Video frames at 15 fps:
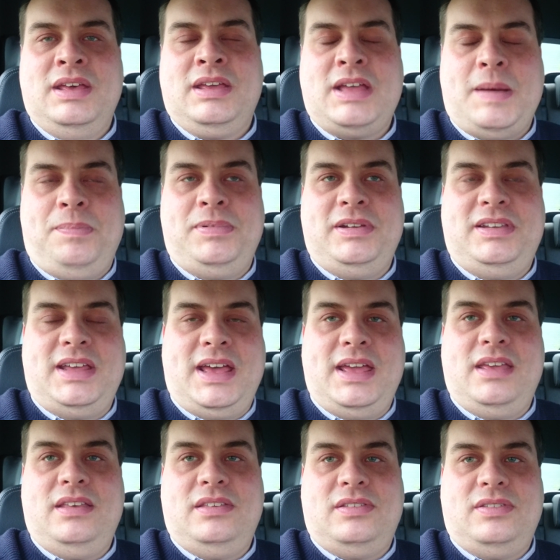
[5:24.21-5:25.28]
couple of
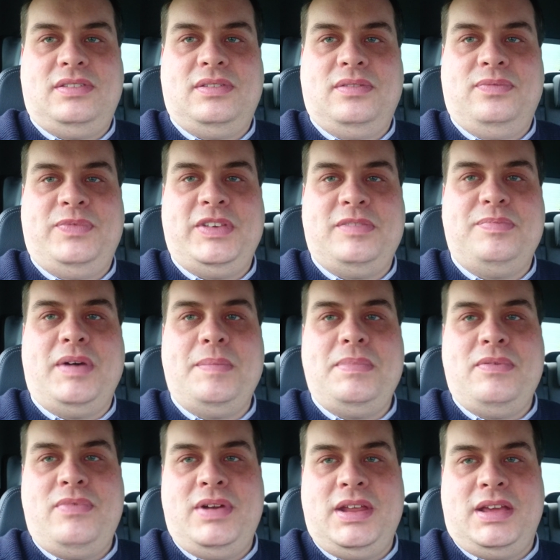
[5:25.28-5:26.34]
days, this might be
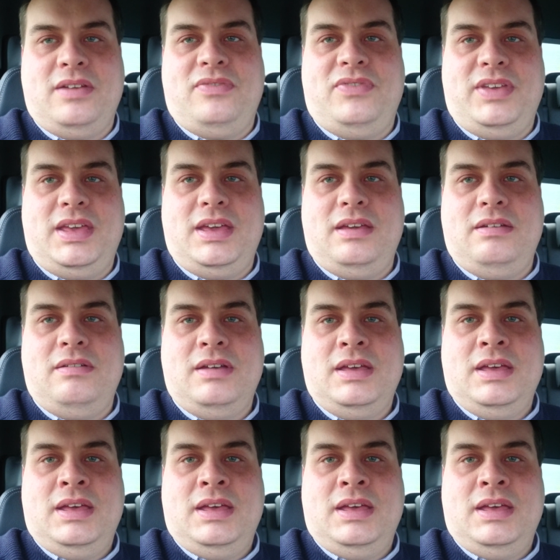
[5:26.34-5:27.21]
really good for you,